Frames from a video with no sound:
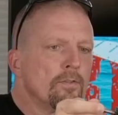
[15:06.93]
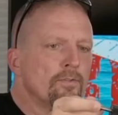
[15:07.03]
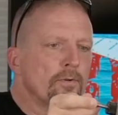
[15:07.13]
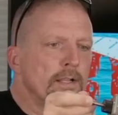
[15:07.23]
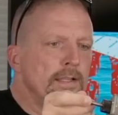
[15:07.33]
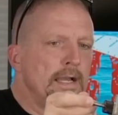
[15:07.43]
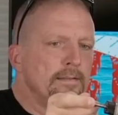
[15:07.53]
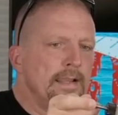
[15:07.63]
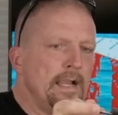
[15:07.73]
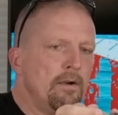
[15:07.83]
Thread that
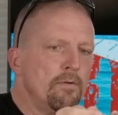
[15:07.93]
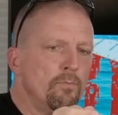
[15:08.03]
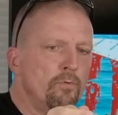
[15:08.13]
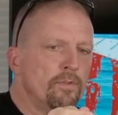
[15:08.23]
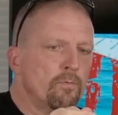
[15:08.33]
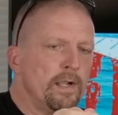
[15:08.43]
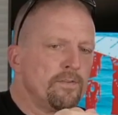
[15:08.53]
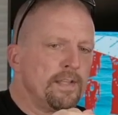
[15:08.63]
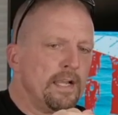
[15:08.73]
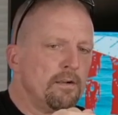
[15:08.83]
down, move the weights
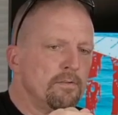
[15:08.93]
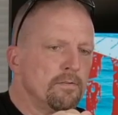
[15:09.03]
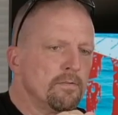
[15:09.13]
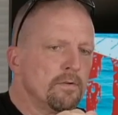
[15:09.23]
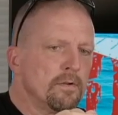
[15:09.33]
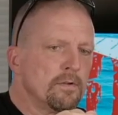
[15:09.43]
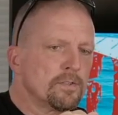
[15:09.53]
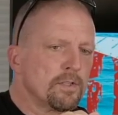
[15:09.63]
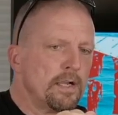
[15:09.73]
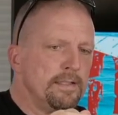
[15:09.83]
down,
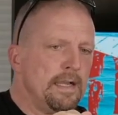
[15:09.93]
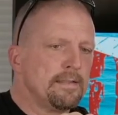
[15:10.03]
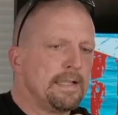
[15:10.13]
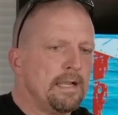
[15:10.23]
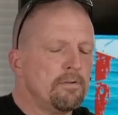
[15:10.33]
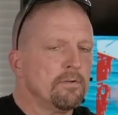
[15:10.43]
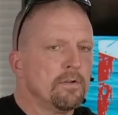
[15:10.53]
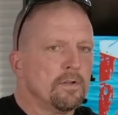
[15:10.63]
slide that down.